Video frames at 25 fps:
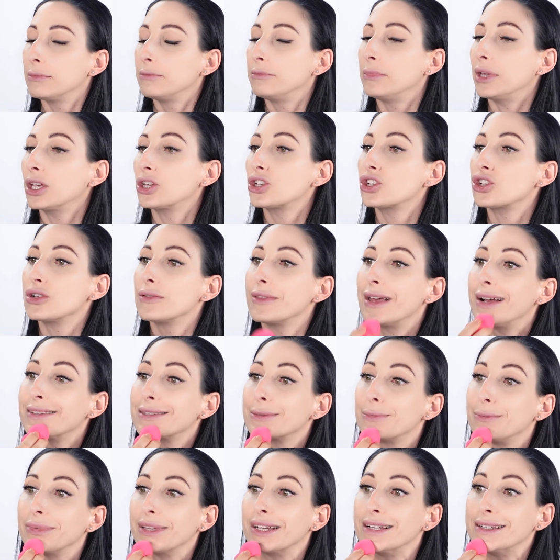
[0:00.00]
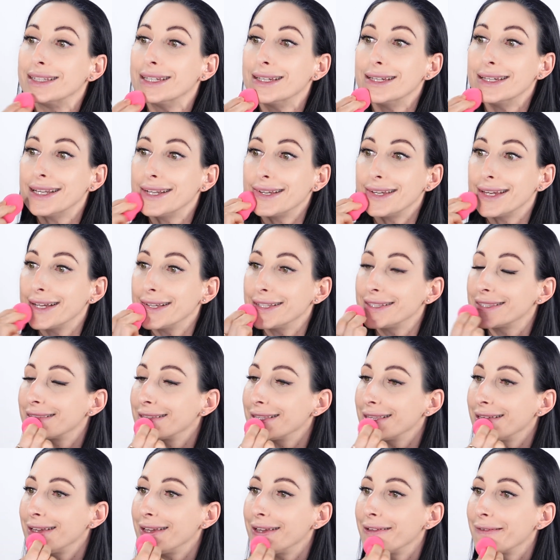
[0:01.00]
Make sure that's blended in
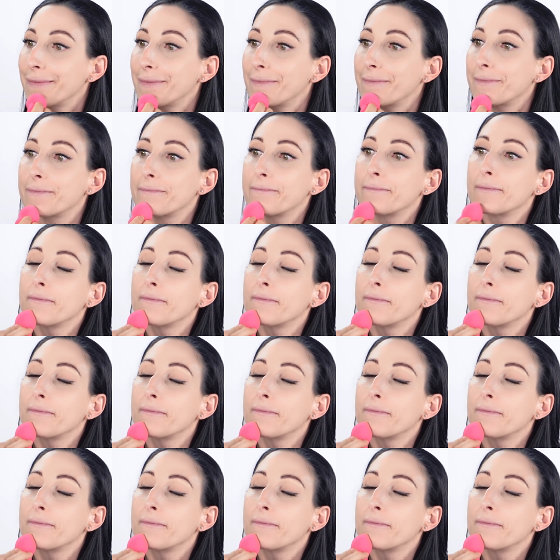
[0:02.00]
nicely.